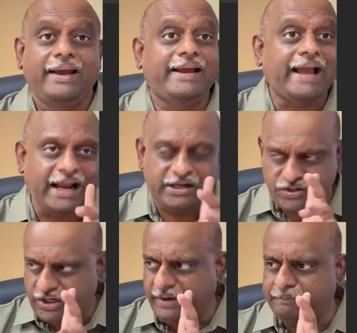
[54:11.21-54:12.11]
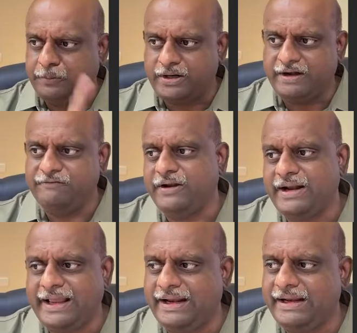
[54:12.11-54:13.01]
CAT-G important for
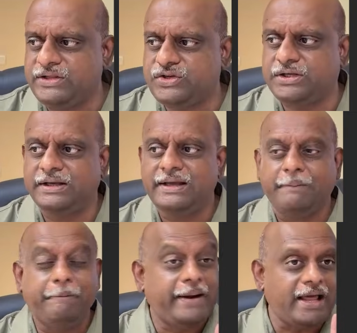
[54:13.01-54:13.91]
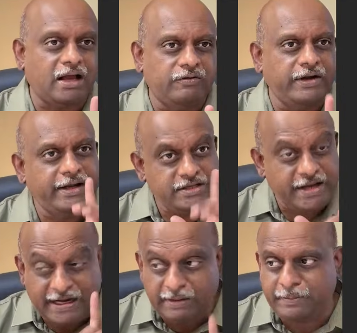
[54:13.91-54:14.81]
INH. Bedaquiline is
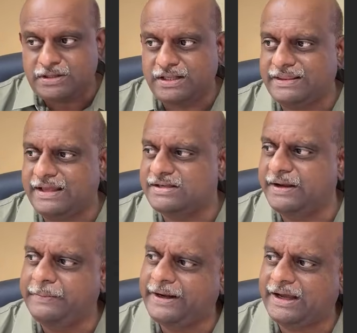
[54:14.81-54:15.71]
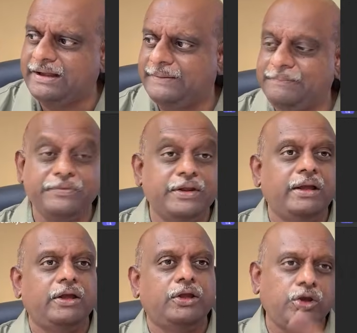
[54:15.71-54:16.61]
ATP synthase inhibitor.
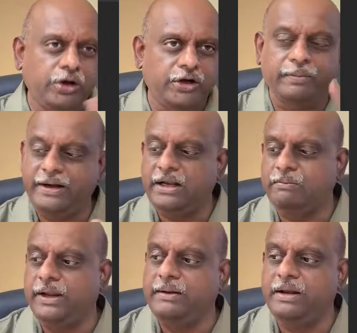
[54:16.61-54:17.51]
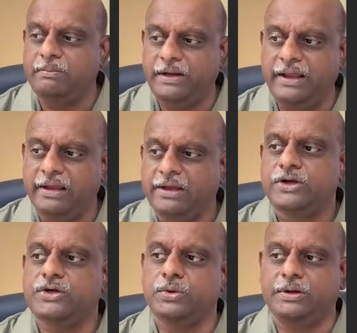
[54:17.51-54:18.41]
You need to be doubly
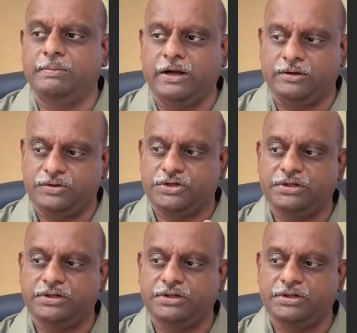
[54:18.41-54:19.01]
sure about.